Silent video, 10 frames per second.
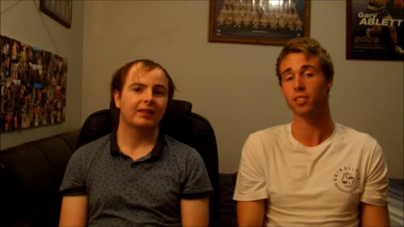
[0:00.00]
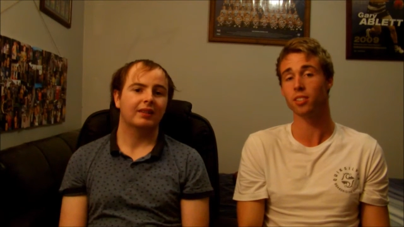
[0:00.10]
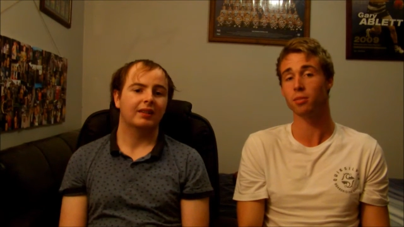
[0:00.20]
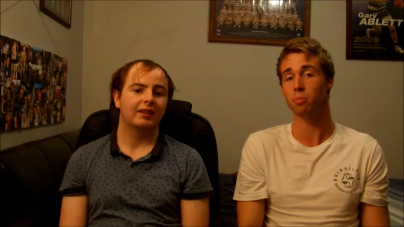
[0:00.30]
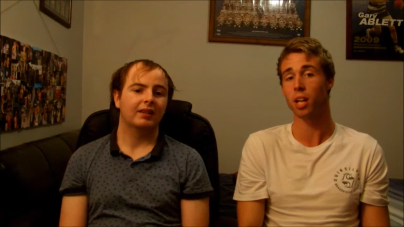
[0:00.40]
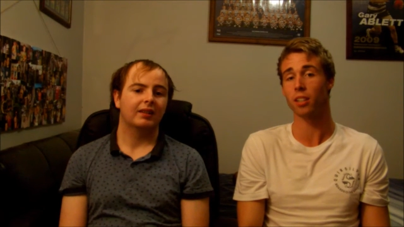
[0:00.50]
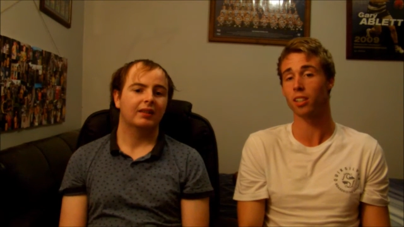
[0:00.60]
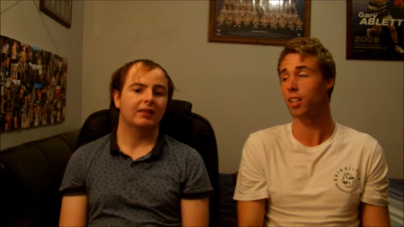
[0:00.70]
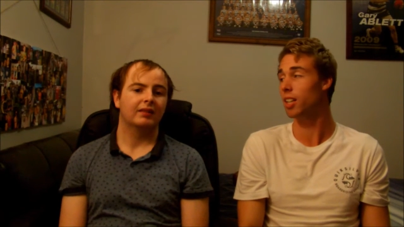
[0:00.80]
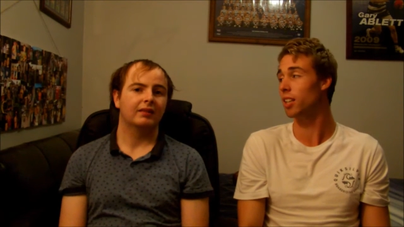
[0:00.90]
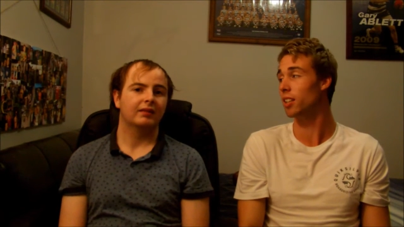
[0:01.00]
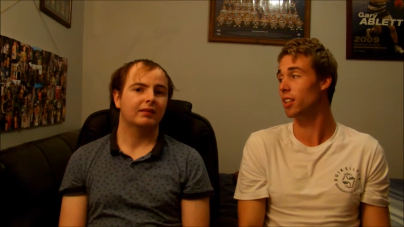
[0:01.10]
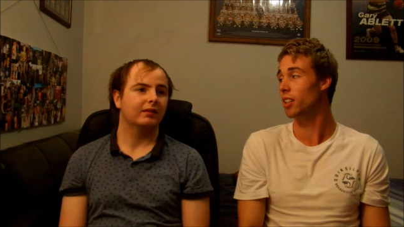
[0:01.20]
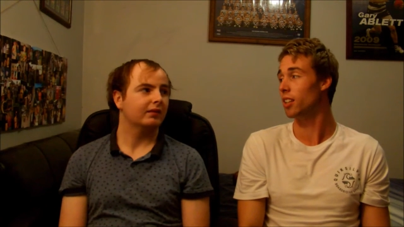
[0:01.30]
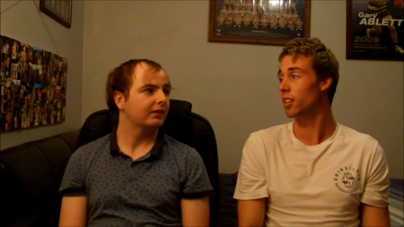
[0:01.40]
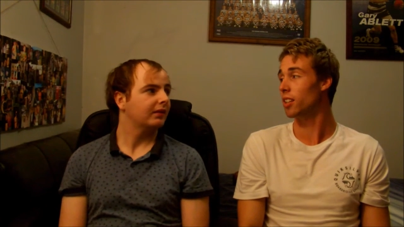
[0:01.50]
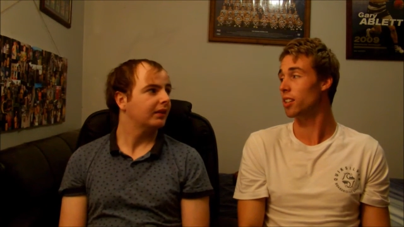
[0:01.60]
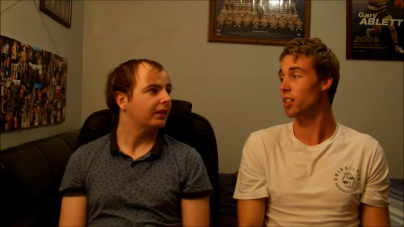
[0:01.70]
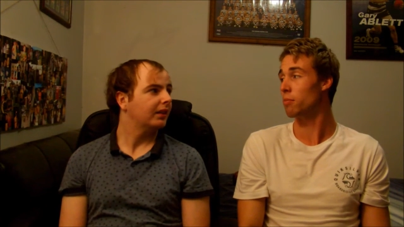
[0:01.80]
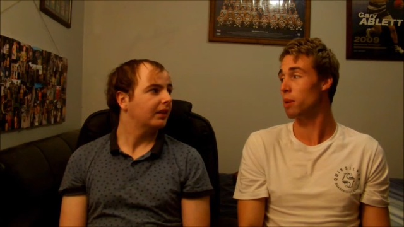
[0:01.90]
Speaker 1: because he's plugged a need
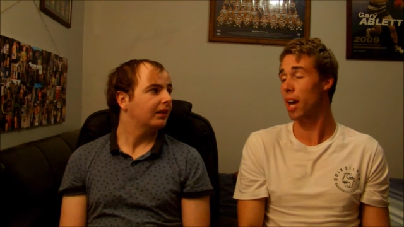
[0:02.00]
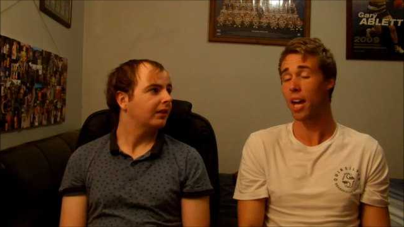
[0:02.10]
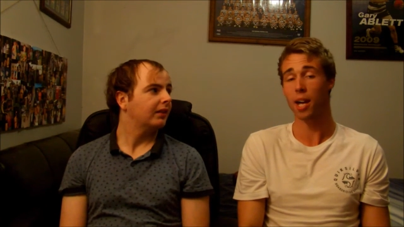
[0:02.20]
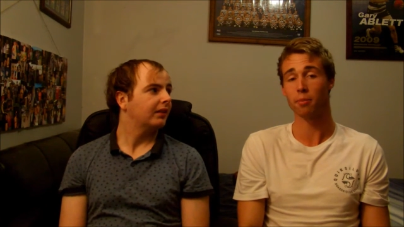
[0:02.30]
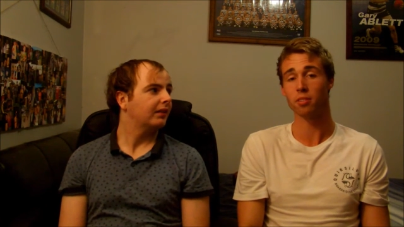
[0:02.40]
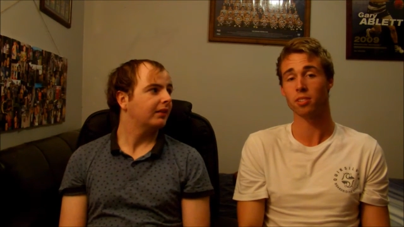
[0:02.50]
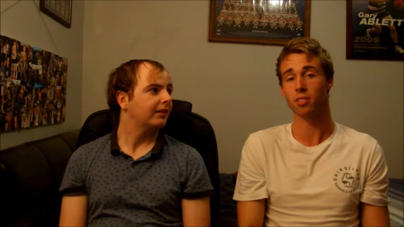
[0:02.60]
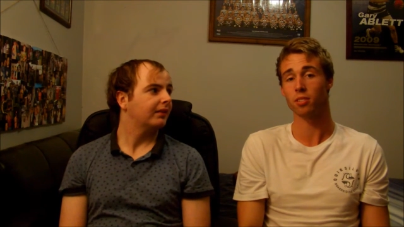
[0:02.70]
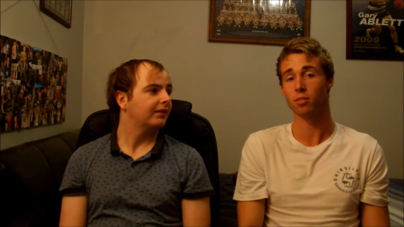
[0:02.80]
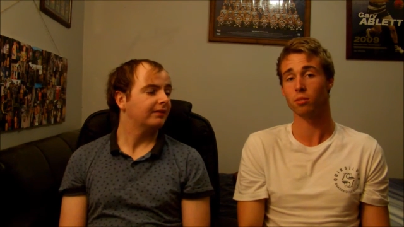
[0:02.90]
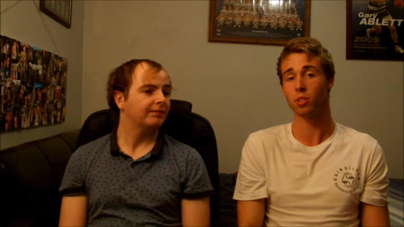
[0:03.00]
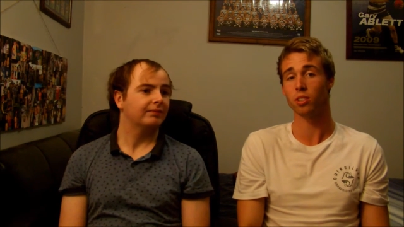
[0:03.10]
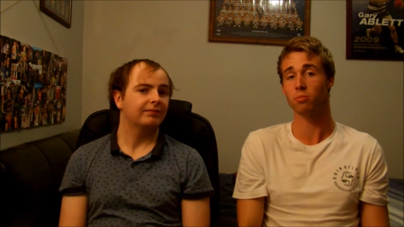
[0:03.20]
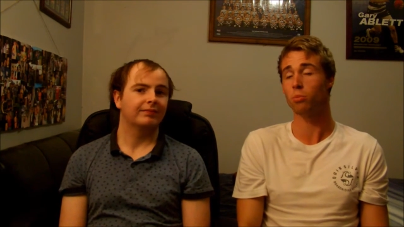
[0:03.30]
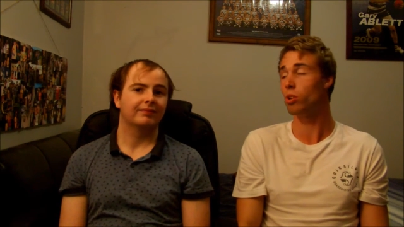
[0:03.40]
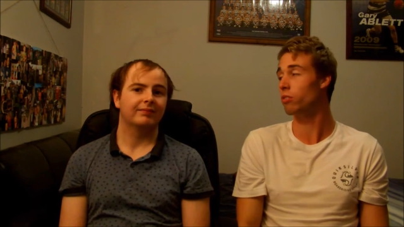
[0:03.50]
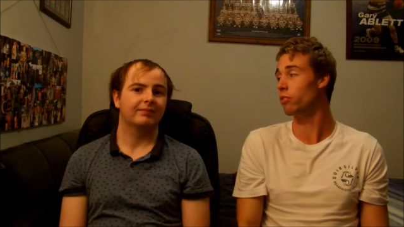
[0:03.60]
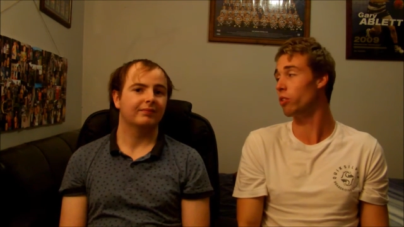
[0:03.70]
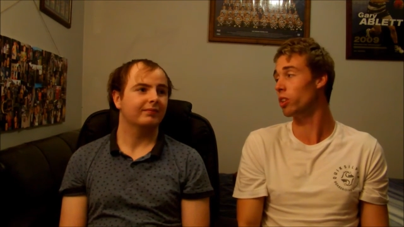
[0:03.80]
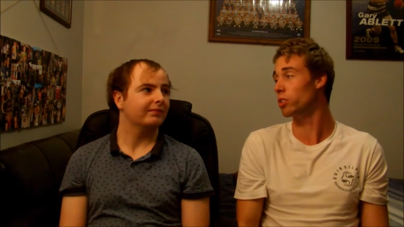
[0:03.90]
that perhaps was more of a
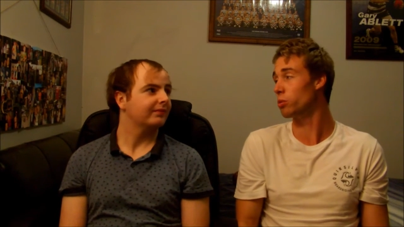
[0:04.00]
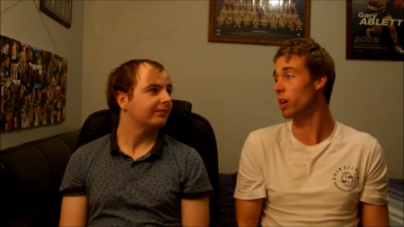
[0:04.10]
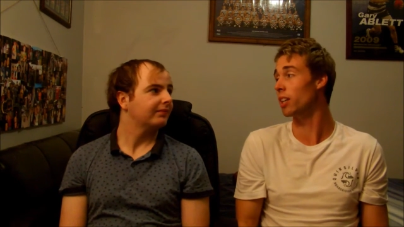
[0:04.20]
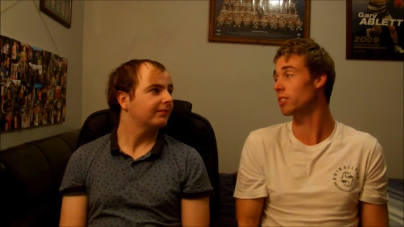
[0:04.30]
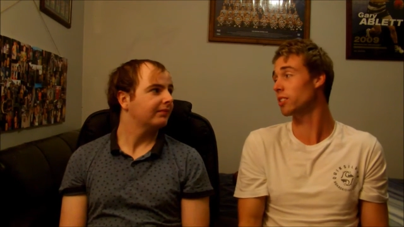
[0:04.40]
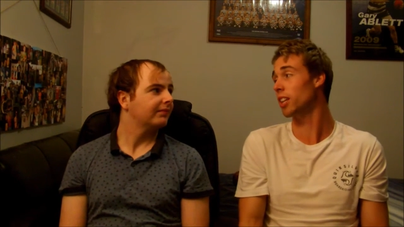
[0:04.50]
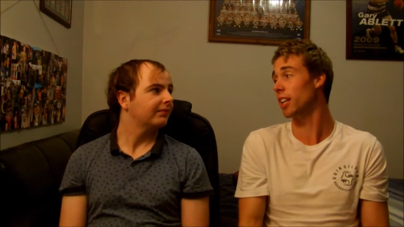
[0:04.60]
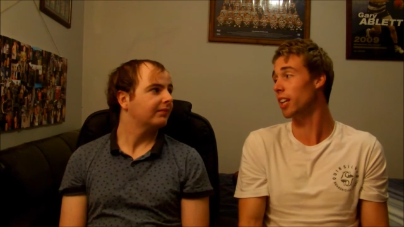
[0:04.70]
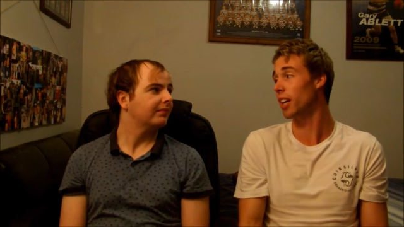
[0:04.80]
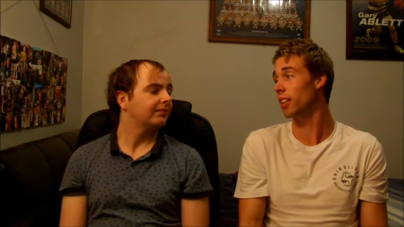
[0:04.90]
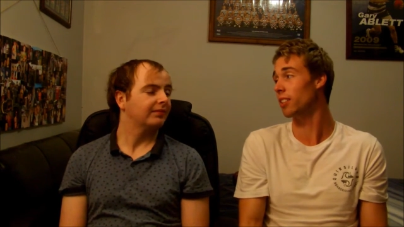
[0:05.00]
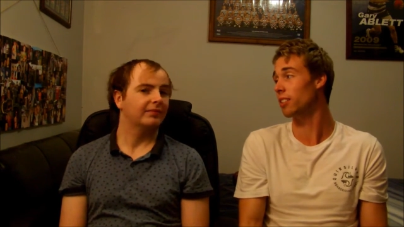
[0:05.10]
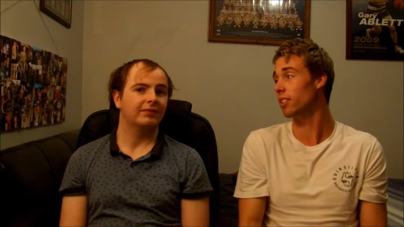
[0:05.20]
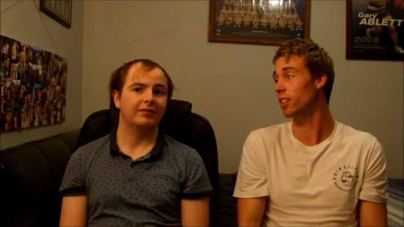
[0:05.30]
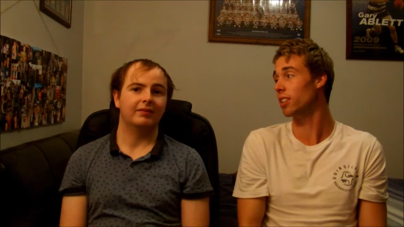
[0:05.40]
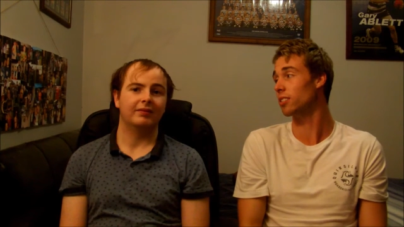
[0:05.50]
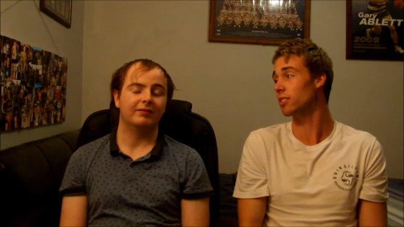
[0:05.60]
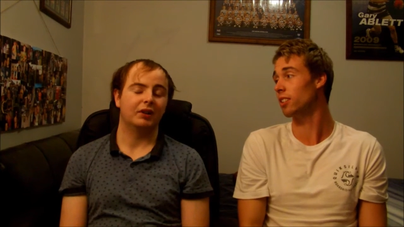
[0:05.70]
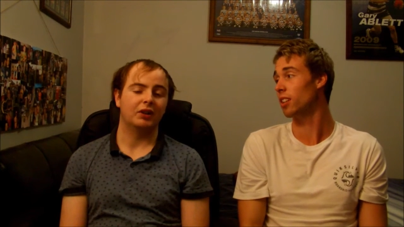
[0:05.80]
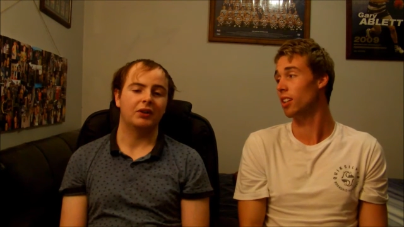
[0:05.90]
void to us than Adelaide. I guess
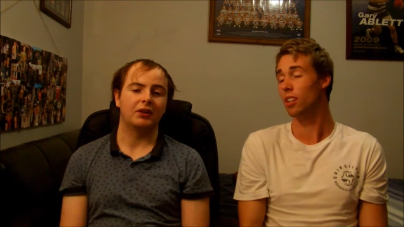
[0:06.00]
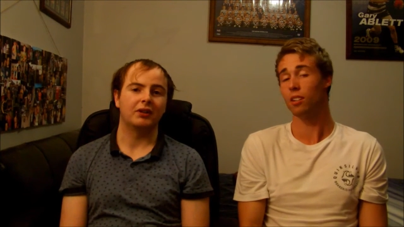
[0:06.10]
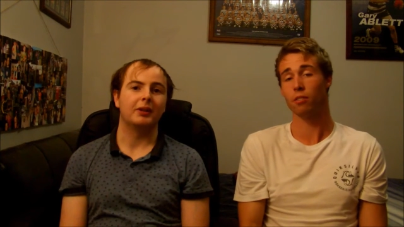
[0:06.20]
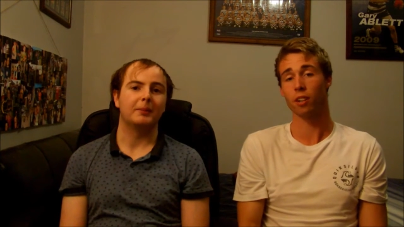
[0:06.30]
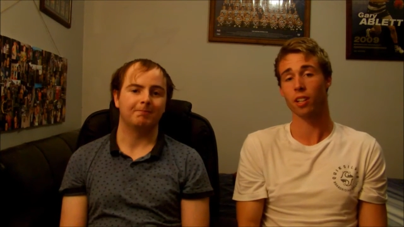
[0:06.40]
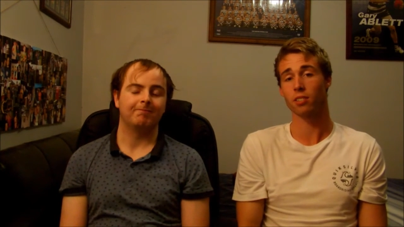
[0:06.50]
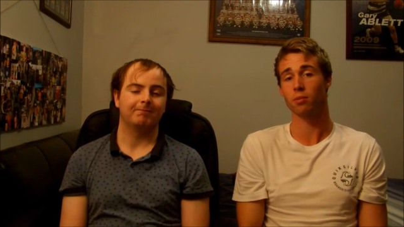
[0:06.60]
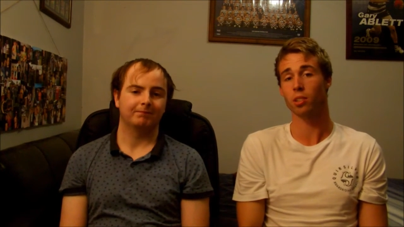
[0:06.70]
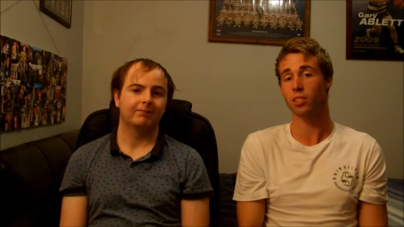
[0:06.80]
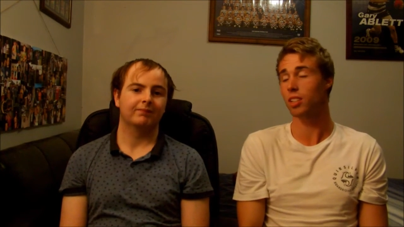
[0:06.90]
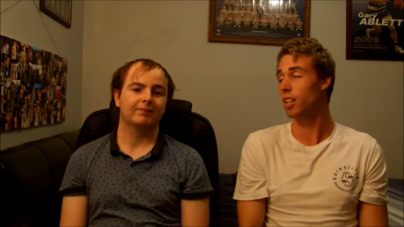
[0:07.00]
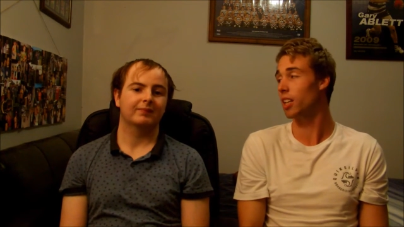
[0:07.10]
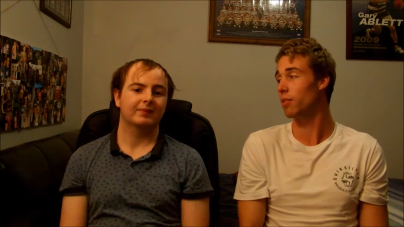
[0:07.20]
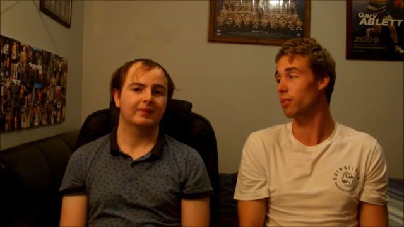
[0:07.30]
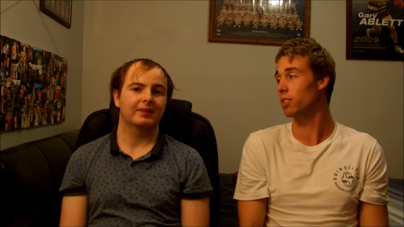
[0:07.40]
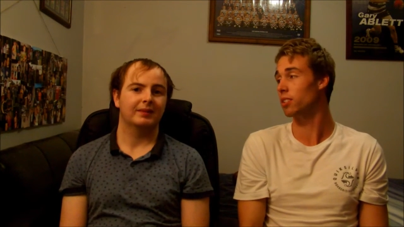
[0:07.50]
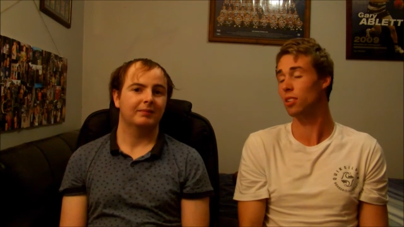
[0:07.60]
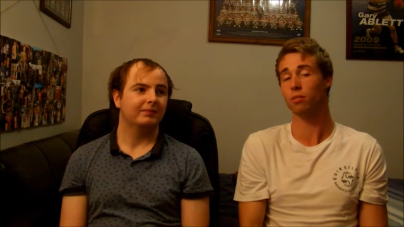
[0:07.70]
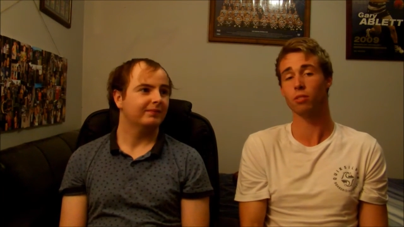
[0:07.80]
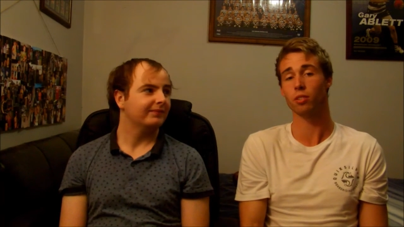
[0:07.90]
very true. Yeah. Facts might say that because
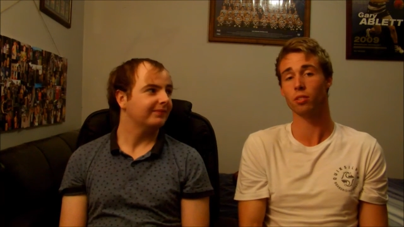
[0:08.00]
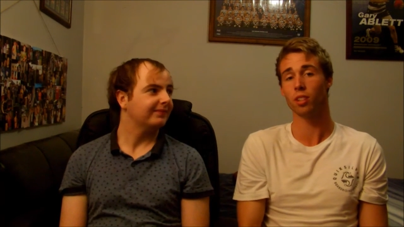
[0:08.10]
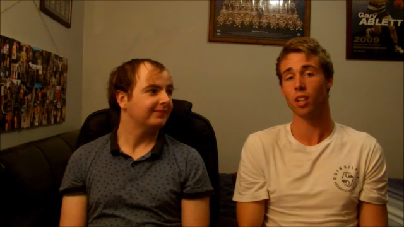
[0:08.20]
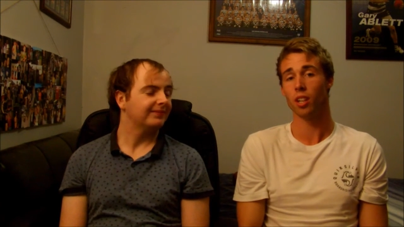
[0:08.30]
they filled